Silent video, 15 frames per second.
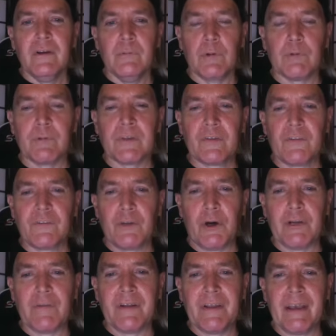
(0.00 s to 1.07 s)
was with the son
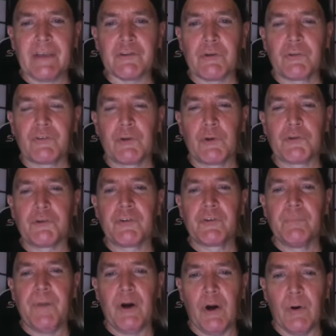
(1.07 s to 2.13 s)
of a National
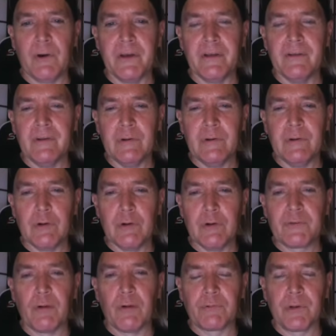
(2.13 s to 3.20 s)
Socialist poet who
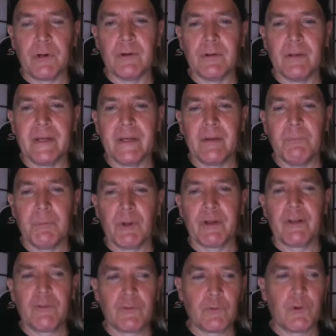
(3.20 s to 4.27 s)
himself wrote like
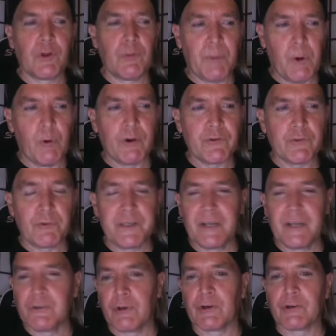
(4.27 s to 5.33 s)
blood and soil
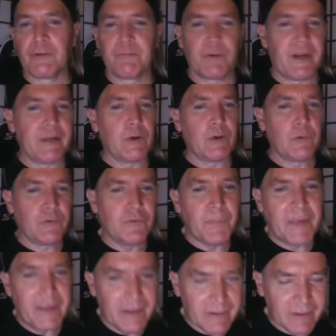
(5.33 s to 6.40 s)
poetry and took her to Franco
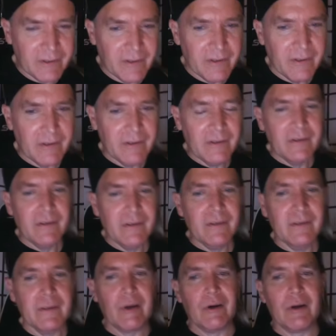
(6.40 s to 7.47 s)
Spain.
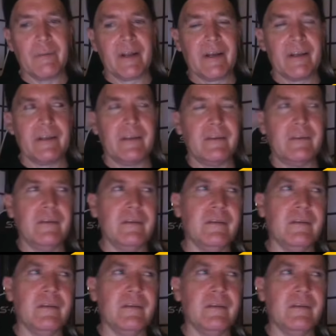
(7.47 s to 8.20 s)
You know, I mean, I